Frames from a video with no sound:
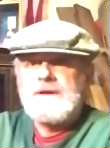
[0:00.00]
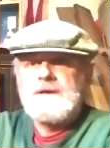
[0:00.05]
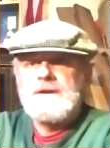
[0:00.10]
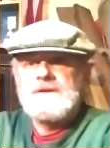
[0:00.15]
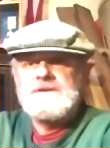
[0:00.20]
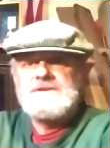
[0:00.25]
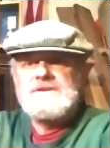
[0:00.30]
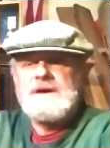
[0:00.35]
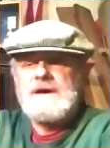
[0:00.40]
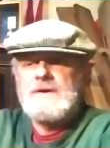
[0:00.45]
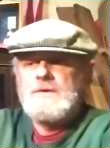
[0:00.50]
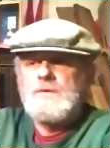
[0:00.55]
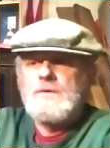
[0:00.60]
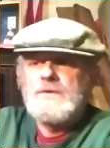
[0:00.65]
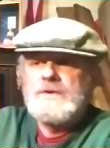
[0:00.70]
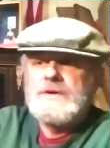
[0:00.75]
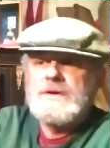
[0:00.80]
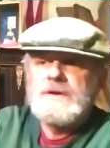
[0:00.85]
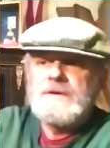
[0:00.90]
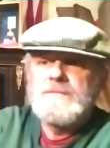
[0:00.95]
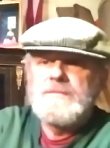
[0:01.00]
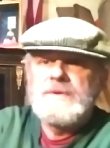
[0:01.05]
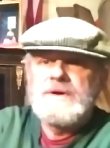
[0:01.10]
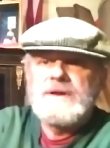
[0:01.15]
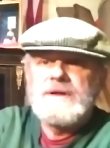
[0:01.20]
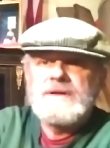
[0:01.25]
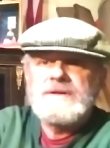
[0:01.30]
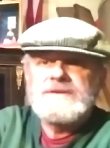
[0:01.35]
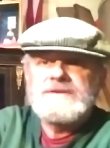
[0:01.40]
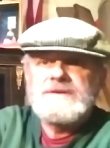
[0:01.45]
Again, it's not old, but
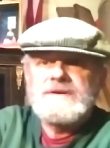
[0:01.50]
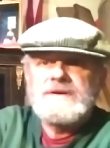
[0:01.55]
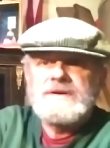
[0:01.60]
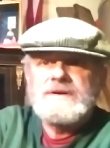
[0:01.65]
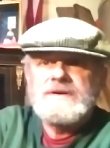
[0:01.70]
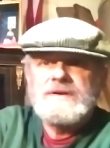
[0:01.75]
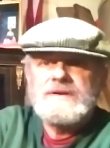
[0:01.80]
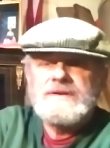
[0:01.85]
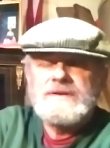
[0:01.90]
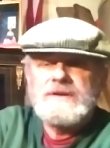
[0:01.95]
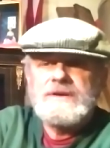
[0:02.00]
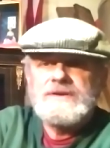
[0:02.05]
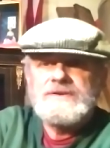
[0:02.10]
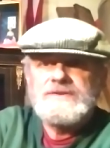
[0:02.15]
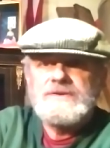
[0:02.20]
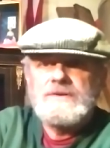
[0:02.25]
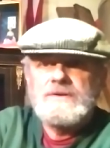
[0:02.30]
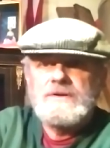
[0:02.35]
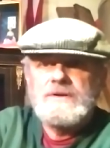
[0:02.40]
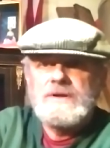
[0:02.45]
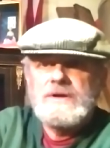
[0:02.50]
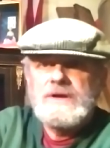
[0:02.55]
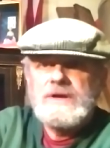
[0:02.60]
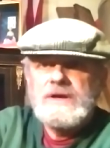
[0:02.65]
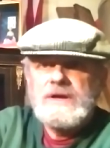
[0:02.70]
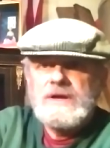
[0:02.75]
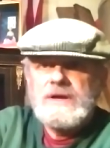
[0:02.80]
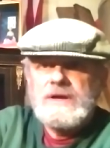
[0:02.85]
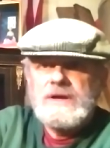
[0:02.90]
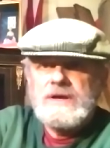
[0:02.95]
it's a nice little
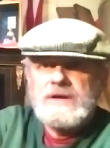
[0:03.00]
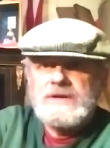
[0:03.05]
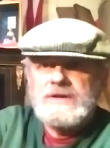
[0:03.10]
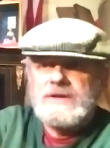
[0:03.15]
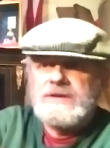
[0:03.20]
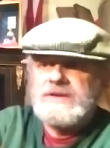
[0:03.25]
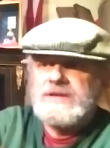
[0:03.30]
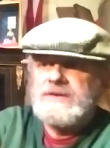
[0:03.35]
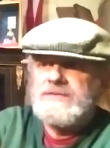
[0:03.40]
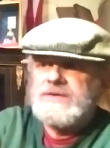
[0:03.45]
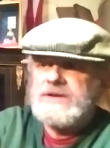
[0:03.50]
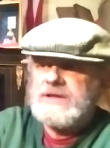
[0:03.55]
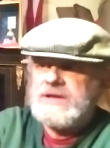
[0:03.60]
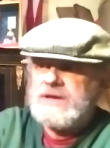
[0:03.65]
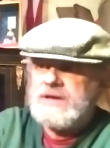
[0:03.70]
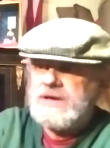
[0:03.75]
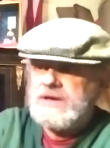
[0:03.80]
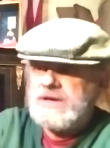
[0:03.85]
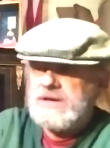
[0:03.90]
nativity